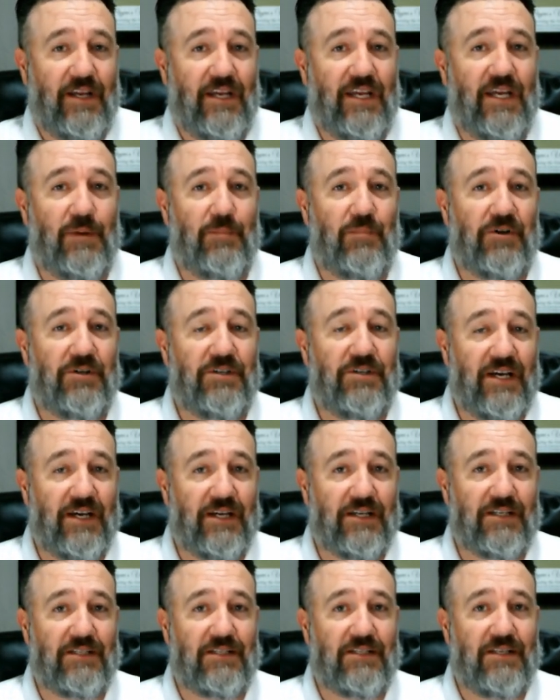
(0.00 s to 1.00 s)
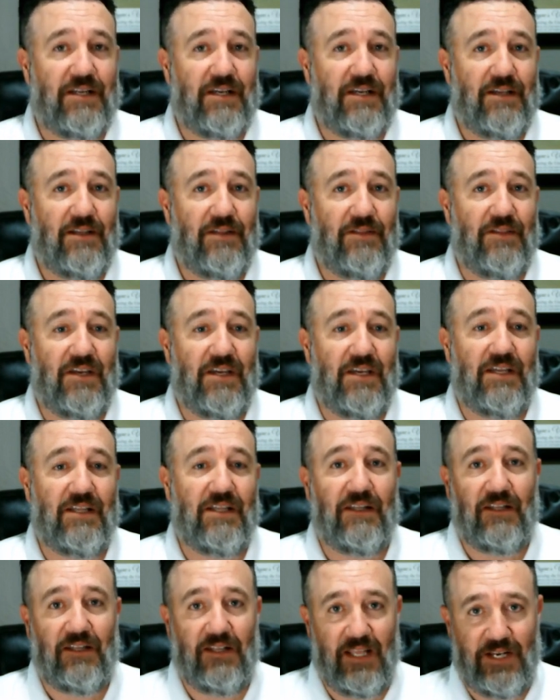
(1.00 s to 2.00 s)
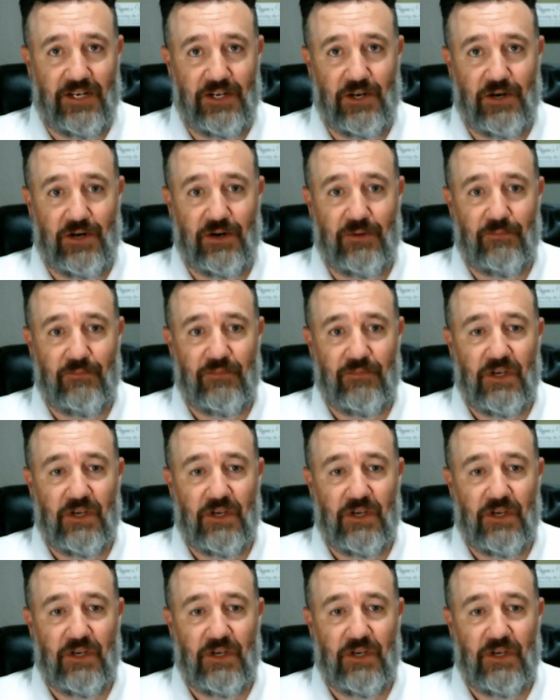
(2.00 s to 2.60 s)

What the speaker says: It protects the lender.